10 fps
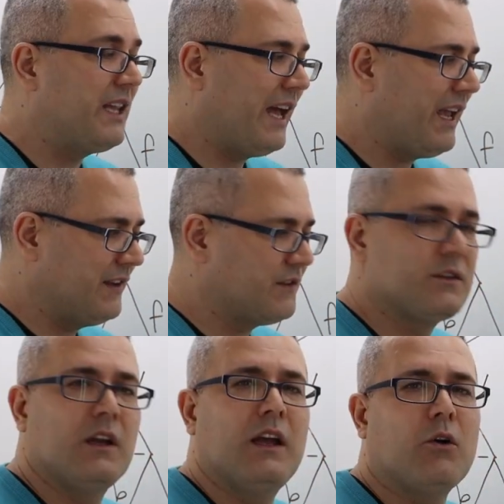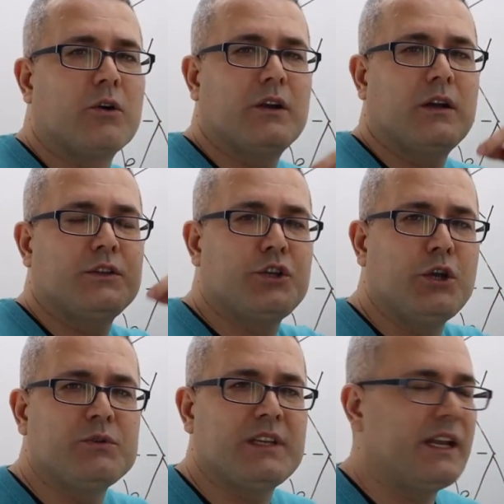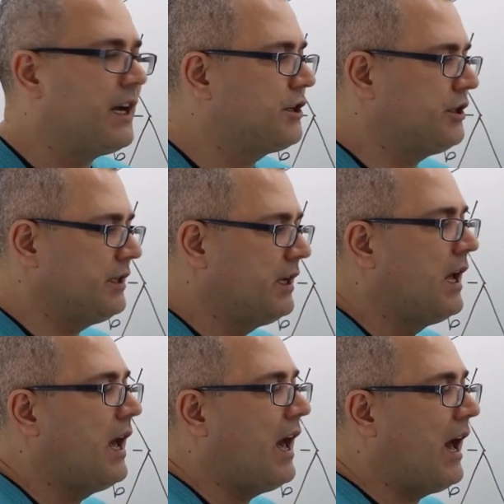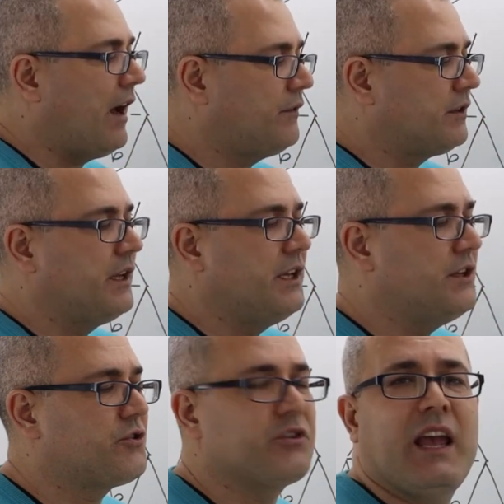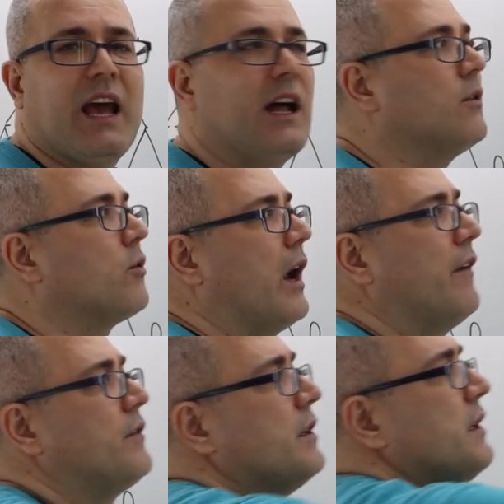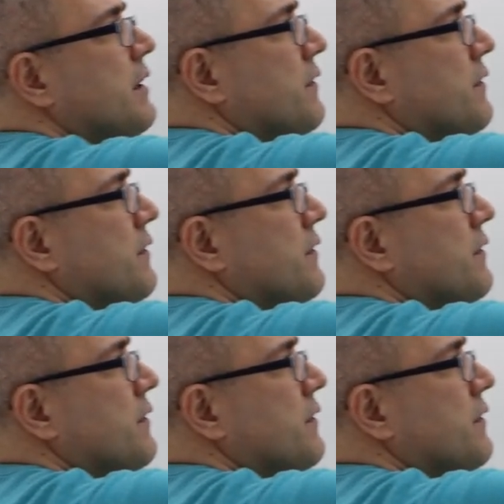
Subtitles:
plays or choose an action after the history L or after this